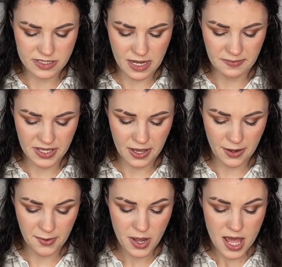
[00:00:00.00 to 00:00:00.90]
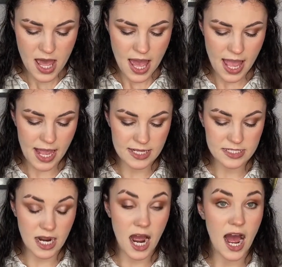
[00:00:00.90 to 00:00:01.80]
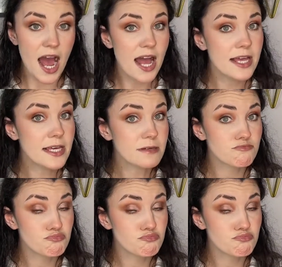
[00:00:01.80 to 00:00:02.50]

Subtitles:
time ago. And I